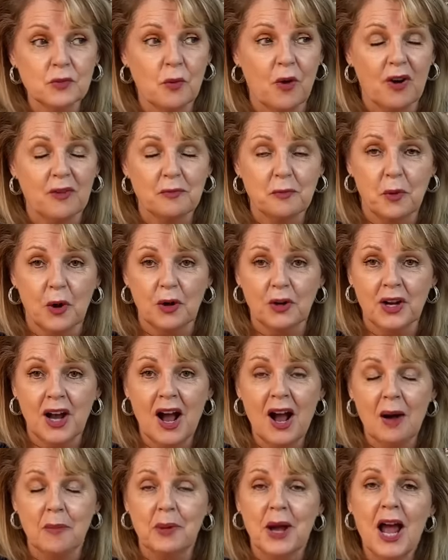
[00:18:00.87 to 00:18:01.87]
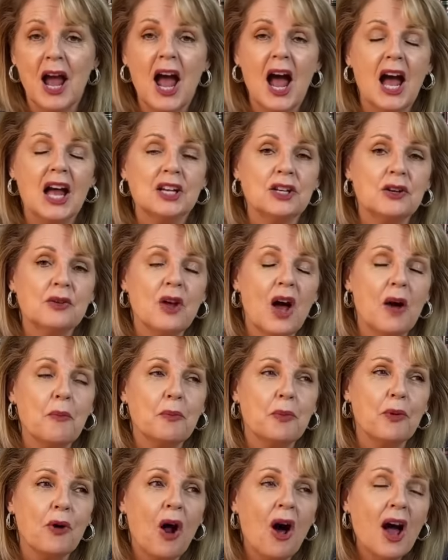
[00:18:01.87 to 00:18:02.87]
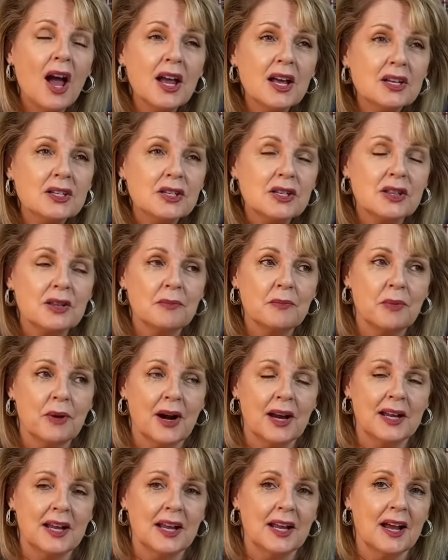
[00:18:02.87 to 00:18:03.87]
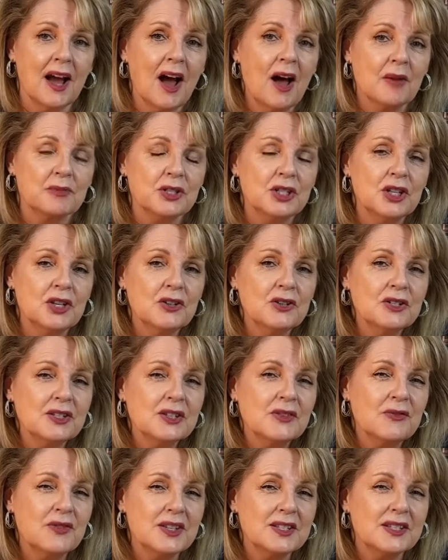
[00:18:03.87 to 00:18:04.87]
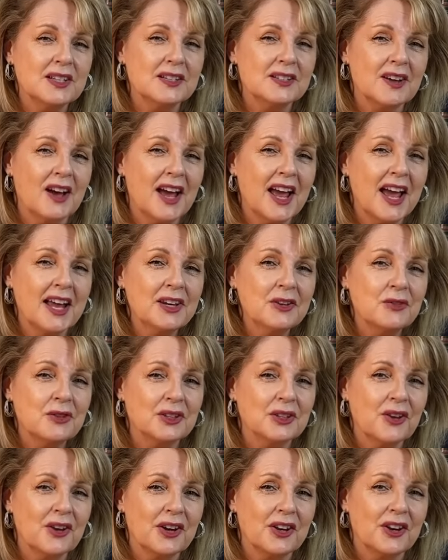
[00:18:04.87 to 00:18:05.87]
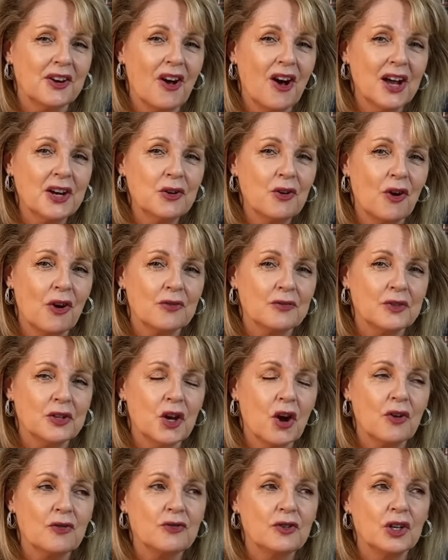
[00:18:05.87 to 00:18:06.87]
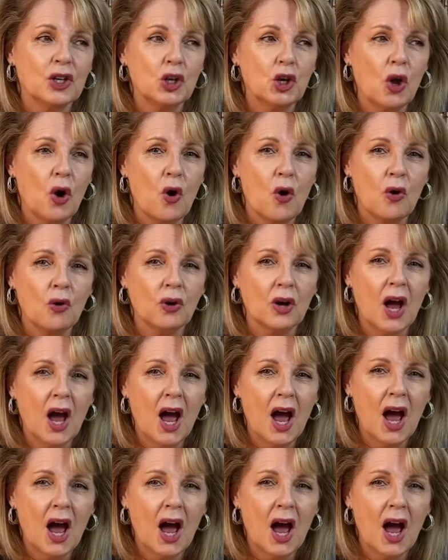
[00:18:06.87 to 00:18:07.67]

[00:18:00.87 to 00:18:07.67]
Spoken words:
wife broke up, and prior to them breaking up, she used to visit Diana a lot at Highgrove and go for long,